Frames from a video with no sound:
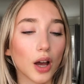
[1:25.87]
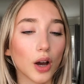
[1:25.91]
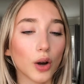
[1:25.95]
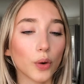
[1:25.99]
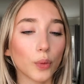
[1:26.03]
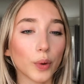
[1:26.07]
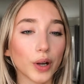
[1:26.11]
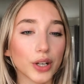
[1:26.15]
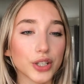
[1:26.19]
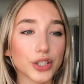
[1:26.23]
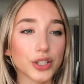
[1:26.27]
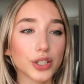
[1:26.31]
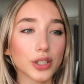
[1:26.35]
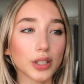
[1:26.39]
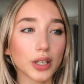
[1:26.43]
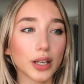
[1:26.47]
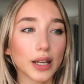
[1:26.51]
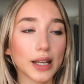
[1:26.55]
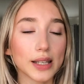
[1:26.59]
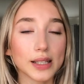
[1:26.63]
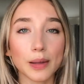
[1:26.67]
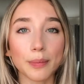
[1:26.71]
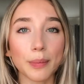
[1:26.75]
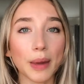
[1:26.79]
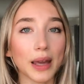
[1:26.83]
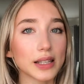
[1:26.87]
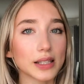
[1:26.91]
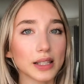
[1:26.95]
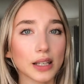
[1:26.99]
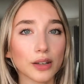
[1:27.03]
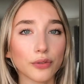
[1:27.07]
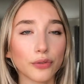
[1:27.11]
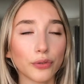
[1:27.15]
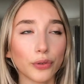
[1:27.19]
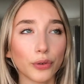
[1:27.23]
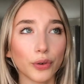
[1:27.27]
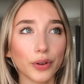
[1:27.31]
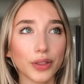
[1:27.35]
which is amazing
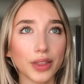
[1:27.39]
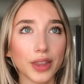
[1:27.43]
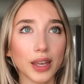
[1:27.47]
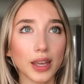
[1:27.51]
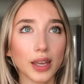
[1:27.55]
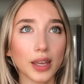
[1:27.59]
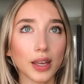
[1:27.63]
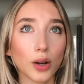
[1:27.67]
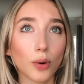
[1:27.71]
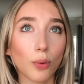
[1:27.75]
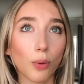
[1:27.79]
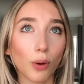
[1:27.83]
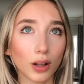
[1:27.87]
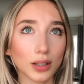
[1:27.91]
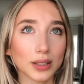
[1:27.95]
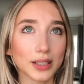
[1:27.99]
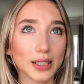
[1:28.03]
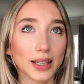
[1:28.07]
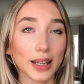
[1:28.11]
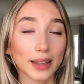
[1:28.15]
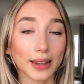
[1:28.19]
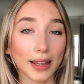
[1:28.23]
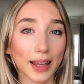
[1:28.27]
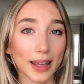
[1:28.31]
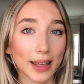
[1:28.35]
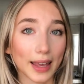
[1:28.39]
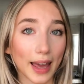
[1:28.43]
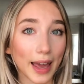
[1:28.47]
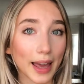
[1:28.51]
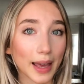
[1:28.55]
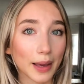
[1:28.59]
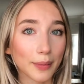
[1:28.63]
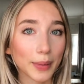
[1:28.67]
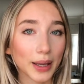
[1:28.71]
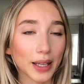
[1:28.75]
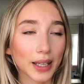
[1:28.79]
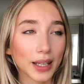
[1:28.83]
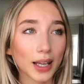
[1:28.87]
for the quality that they
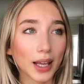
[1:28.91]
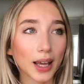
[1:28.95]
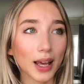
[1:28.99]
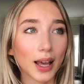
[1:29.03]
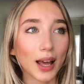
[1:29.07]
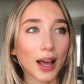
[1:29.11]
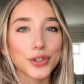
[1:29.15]
came in.